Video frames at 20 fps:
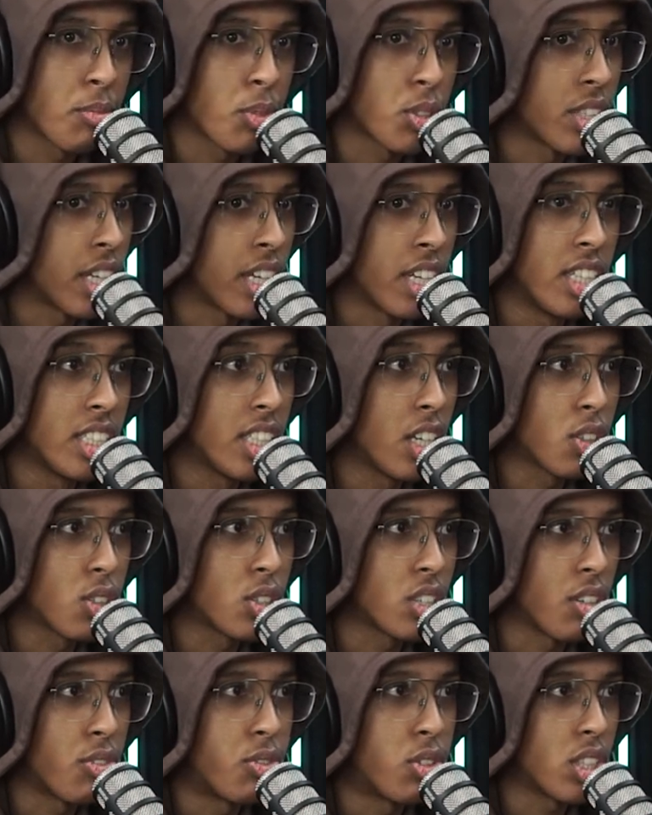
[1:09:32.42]
Because they literally
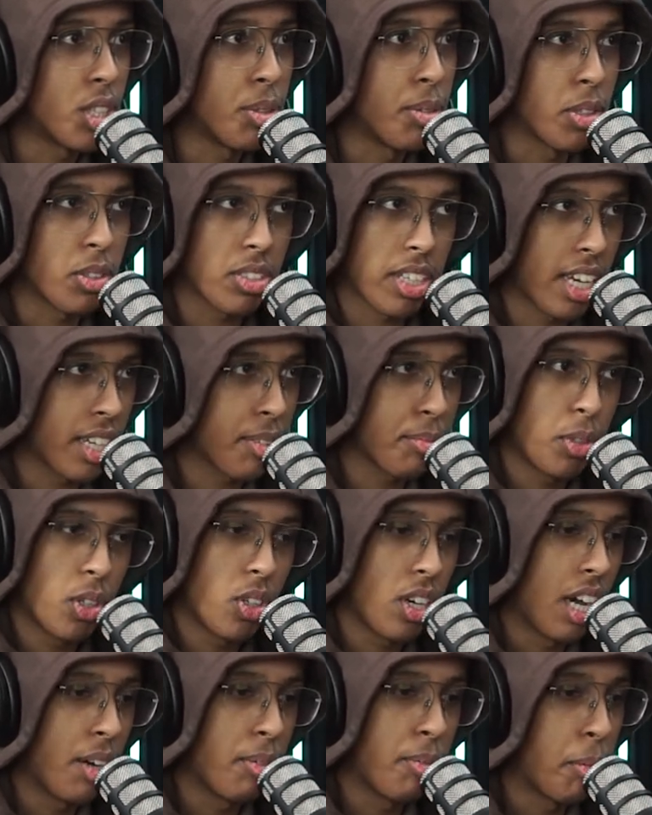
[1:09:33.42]
couldn't afford him. And he was like, bro,
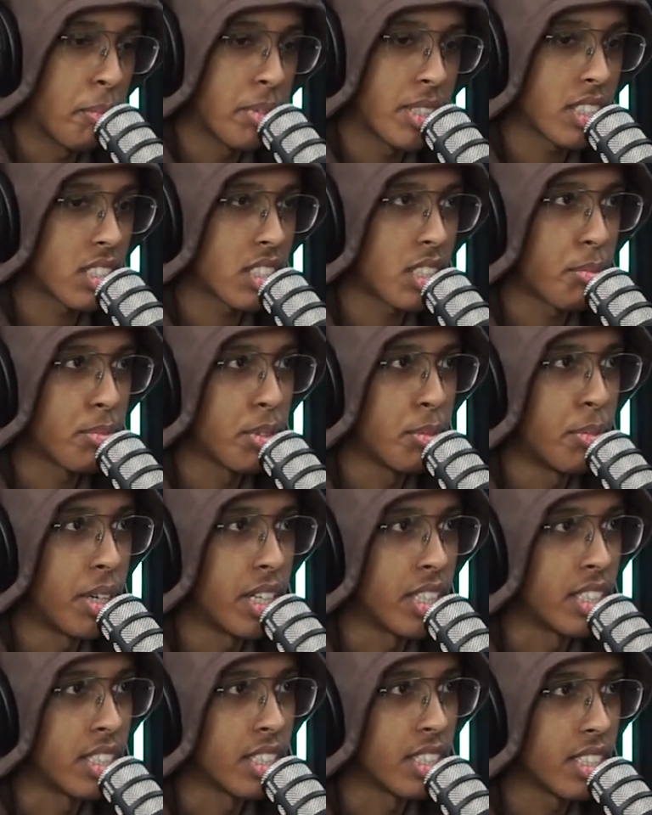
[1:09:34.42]
I want to just stop the
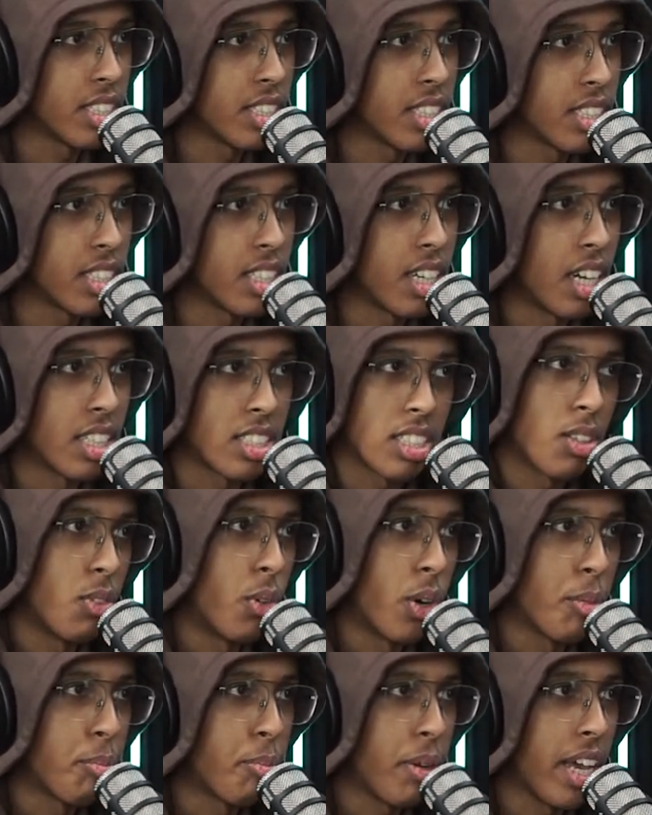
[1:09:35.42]
money. I still
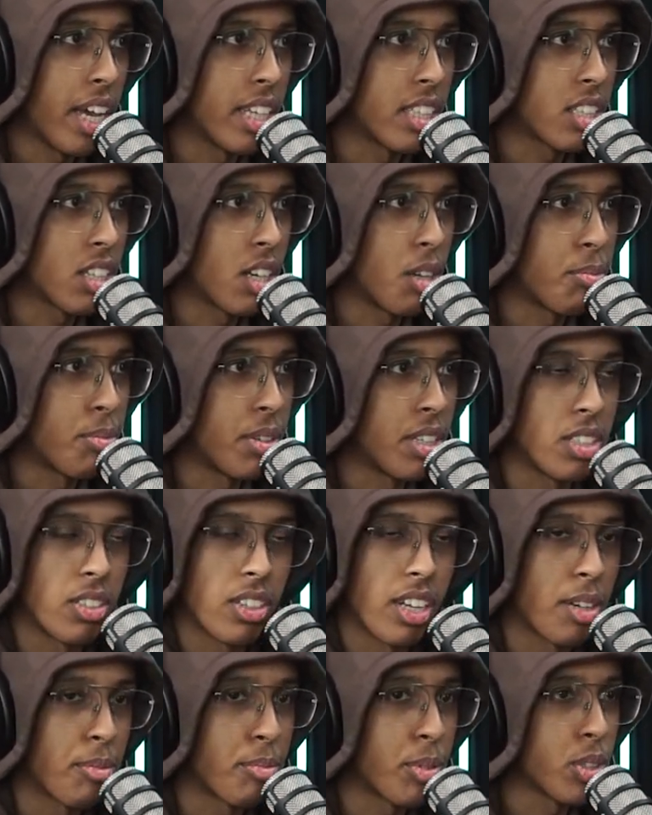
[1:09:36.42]
want to play at the club. And they were
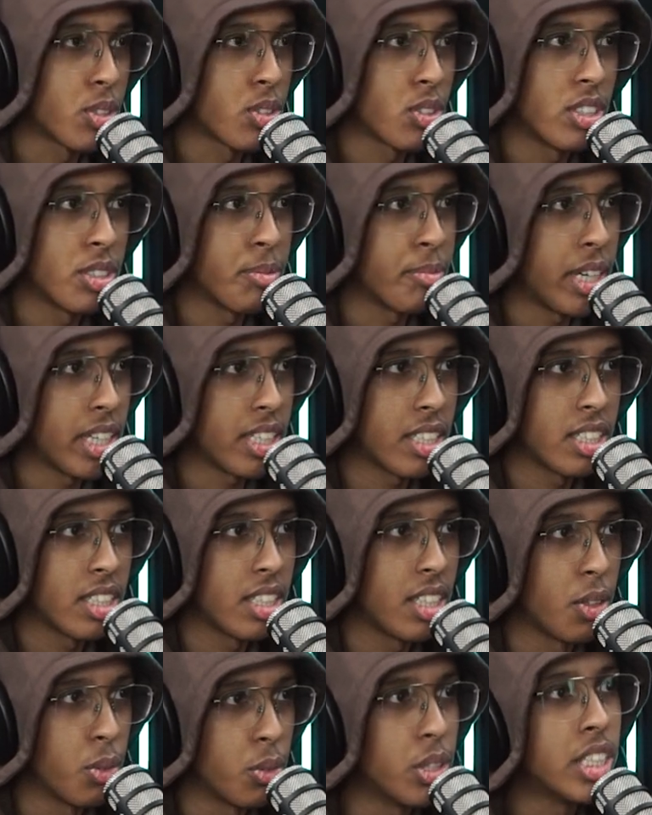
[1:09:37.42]
like, bro, sorry, man.
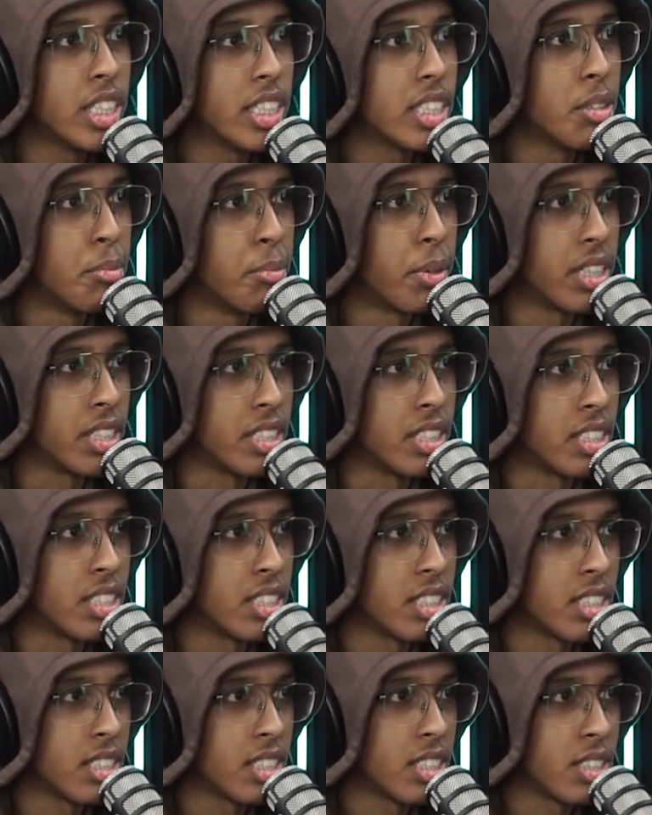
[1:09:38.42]
We need the money.
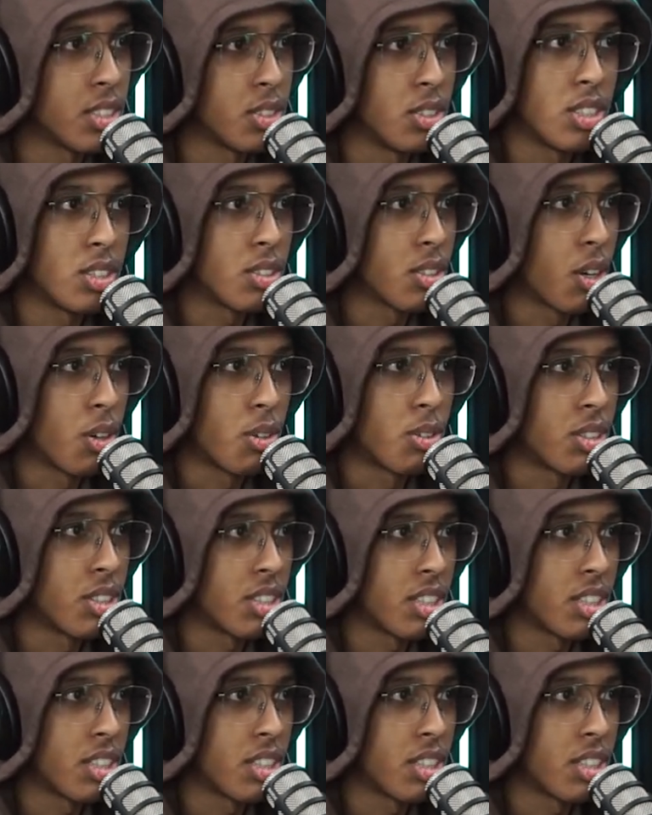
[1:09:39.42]
You need to go.